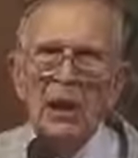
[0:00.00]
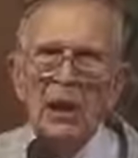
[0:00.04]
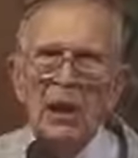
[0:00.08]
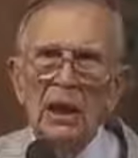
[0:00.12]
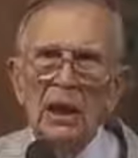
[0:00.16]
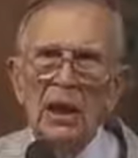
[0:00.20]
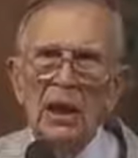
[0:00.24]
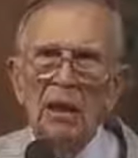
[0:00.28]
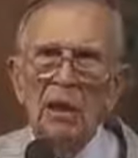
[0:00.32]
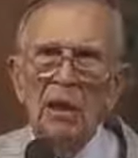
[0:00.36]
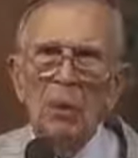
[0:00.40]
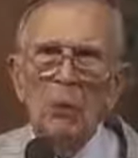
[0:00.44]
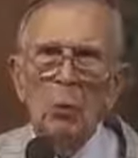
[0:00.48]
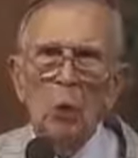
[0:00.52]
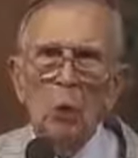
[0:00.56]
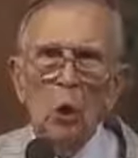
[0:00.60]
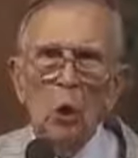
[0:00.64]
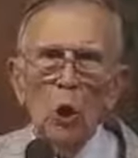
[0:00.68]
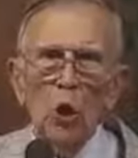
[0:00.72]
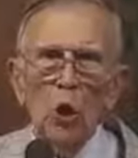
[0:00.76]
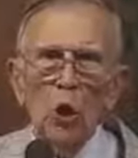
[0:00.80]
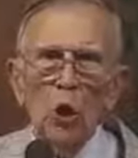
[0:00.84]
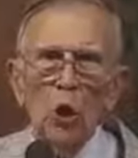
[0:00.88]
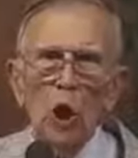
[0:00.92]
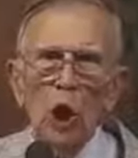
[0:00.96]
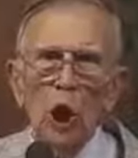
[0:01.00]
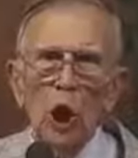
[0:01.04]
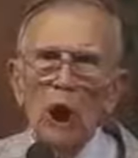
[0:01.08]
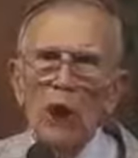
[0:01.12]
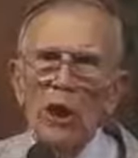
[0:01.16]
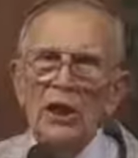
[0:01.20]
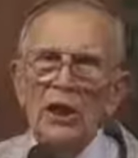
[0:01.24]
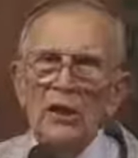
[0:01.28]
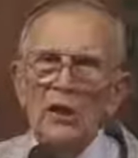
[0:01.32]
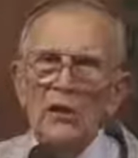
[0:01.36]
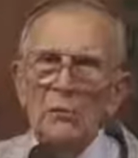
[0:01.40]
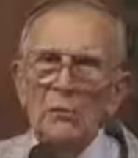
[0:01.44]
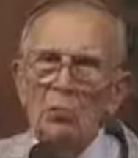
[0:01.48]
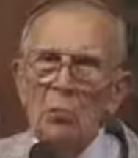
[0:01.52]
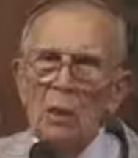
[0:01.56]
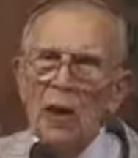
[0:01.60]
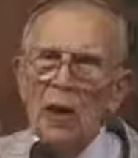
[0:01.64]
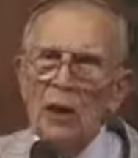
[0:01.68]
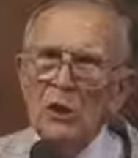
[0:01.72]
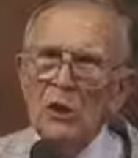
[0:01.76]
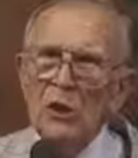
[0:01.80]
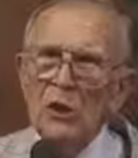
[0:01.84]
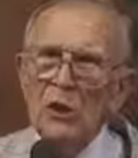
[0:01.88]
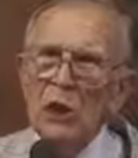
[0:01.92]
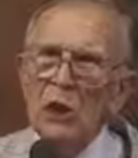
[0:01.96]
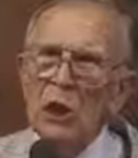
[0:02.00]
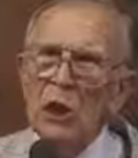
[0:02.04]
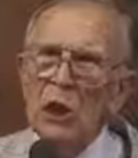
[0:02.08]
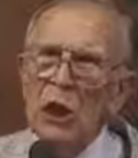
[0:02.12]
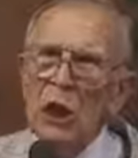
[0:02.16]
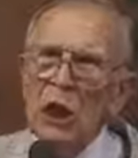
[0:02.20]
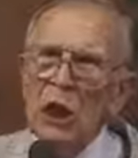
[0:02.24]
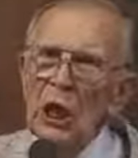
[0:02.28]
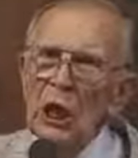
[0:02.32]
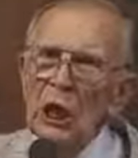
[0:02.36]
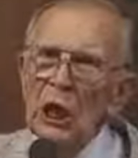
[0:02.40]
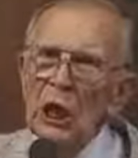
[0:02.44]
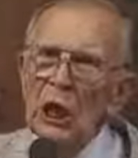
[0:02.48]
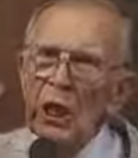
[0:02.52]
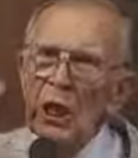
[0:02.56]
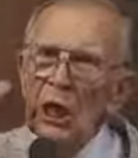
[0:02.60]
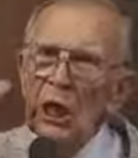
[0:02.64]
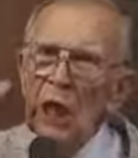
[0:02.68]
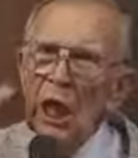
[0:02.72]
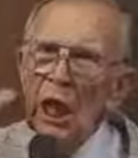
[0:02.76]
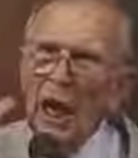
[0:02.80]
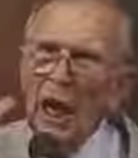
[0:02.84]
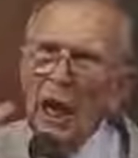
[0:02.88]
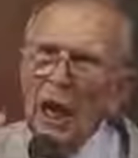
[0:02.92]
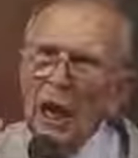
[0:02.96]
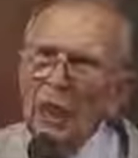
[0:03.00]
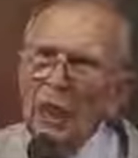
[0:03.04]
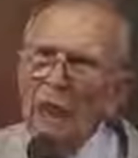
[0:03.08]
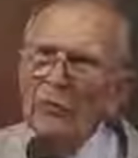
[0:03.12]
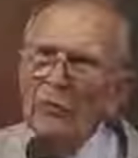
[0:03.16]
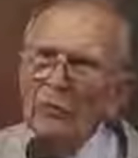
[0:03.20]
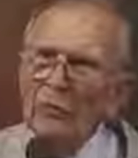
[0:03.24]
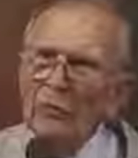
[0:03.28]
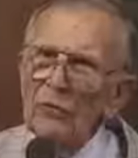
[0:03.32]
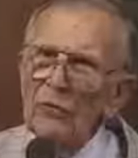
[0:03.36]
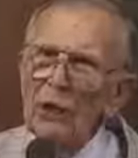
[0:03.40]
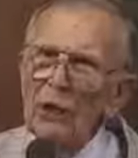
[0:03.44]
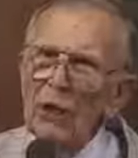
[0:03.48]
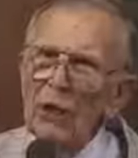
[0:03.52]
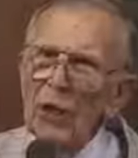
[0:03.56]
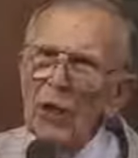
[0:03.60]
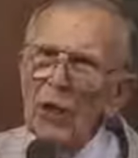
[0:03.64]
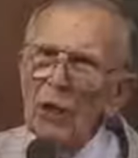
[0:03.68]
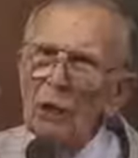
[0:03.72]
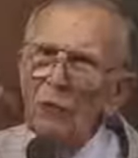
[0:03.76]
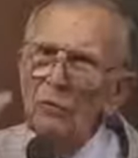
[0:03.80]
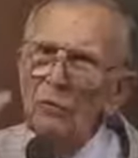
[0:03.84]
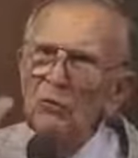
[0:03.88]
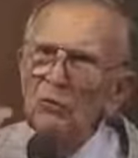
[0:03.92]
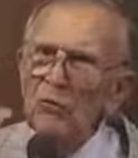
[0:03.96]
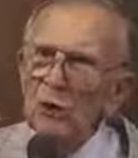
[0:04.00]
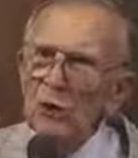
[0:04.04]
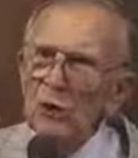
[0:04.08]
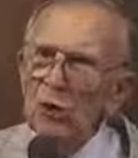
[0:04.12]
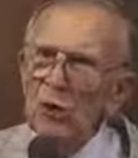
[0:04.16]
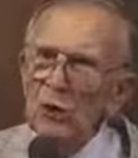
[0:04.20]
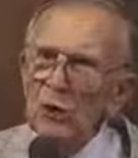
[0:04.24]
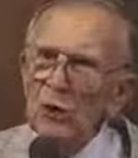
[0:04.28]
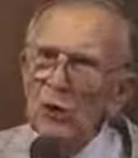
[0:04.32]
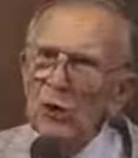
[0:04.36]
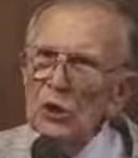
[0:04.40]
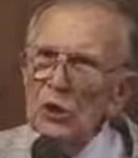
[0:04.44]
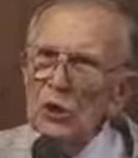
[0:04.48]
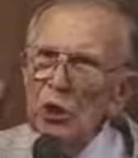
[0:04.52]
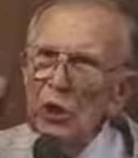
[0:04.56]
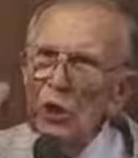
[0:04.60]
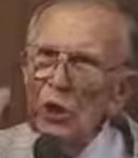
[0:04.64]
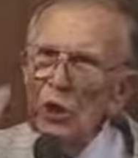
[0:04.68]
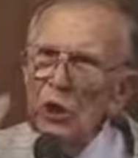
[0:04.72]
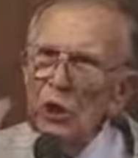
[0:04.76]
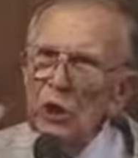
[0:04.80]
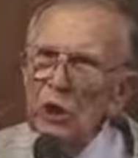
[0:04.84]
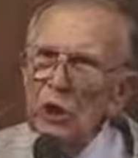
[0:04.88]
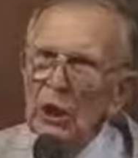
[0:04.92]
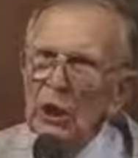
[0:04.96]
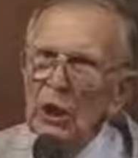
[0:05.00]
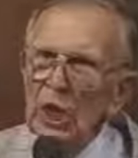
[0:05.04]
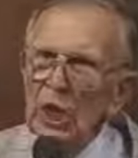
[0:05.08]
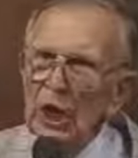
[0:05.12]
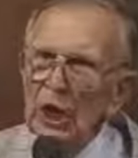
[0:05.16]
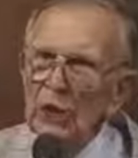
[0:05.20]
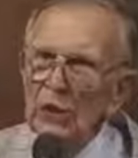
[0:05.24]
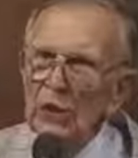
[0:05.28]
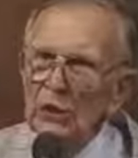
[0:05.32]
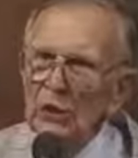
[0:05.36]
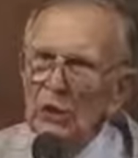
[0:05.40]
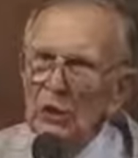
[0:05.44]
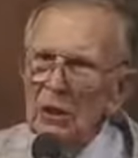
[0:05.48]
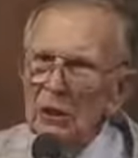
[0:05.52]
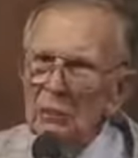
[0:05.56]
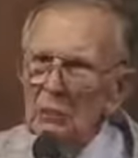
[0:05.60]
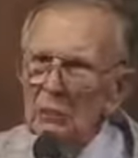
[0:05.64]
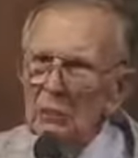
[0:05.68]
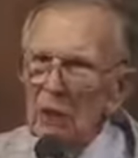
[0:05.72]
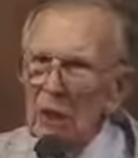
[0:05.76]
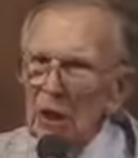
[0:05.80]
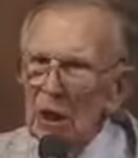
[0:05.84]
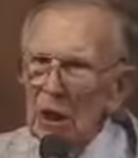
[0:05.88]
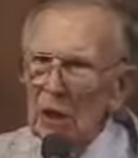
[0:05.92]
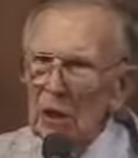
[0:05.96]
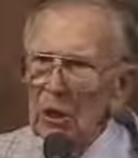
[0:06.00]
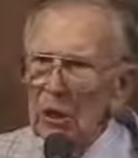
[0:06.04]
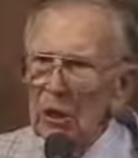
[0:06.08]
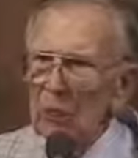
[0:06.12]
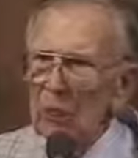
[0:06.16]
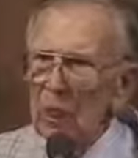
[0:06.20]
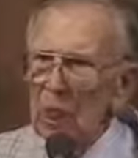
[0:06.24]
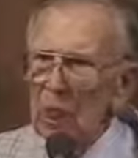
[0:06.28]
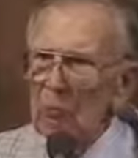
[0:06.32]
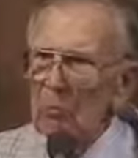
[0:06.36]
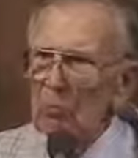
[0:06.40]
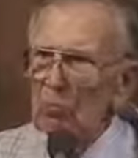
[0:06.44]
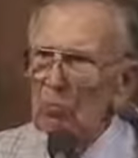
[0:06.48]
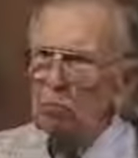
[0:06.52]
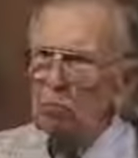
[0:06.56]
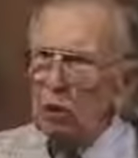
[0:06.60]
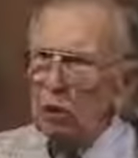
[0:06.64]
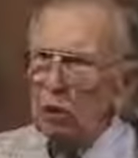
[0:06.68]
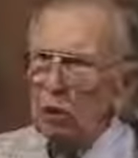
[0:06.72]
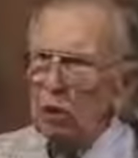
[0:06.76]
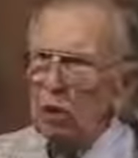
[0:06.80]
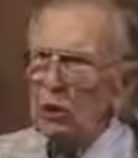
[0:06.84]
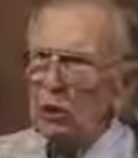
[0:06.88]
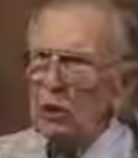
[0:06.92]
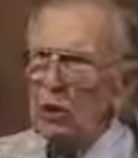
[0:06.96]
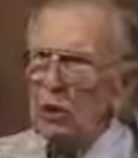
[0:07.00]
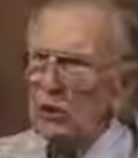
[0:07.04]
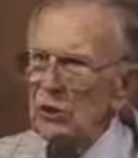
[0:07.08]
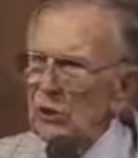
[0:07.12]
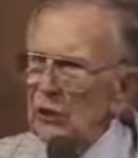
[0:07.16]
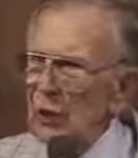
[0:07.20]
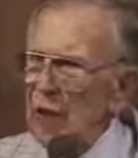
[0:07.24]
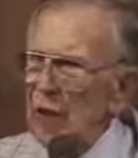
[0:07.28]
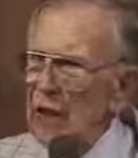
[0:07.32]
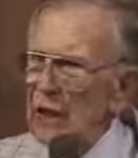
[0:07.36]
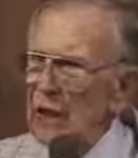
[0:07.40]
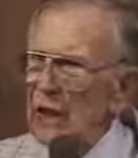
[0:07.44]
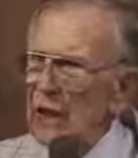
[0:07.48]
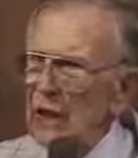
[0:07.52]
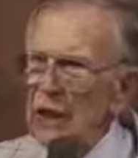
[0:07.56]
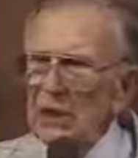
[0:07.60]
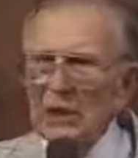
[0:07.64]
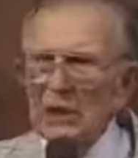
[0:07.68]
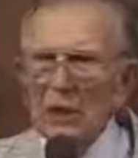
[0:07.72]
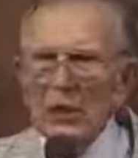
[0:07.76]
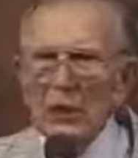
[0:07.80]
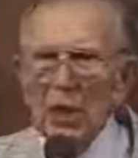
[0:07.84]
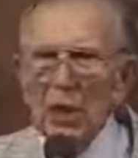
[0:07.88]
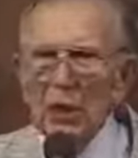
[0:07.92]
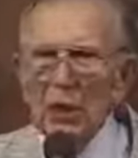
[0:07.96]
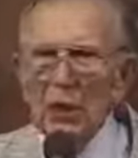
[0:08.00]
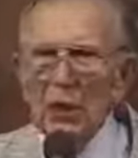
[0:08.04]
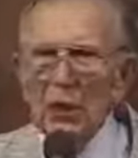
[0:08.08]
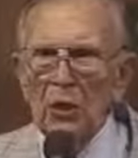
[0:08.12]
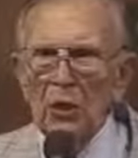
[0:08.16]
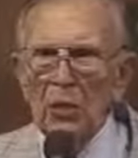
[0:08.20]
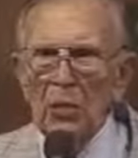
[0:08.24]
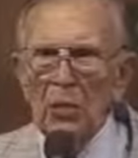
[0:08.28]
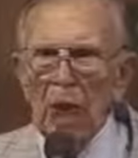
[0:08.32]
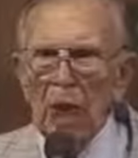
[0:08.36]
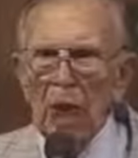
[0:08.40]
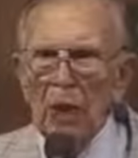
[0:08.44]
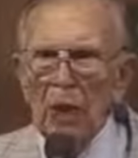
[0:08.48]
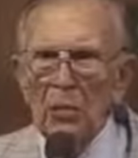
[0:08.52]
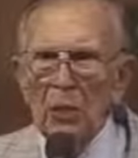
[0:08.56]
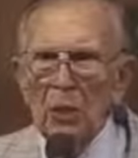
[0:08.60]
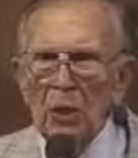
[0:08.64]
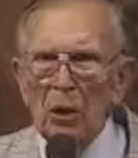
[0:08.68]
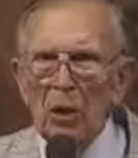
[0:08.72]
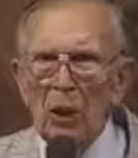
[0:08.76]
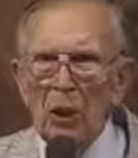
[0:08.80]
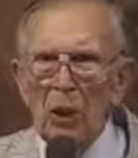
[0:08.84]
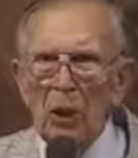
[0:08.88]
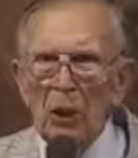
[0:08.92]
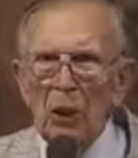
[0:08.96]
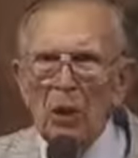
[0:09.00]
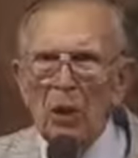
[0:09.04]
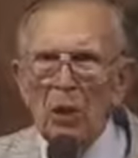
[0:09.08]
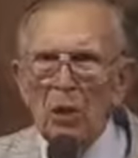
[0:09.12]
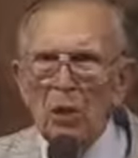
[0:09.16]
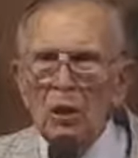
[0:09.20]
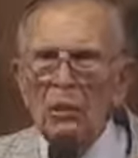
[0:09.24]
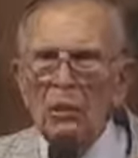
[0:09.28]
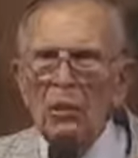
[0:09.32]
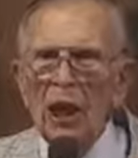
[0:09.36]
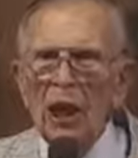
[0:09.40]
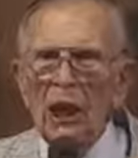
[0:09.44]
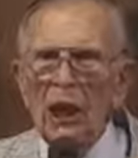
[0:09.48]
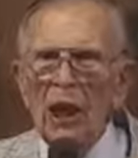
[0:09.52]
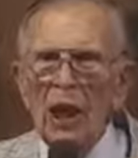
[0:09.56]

the, the Word of God is mentioned in every verse in that middle book that's right in the center of the Bible the,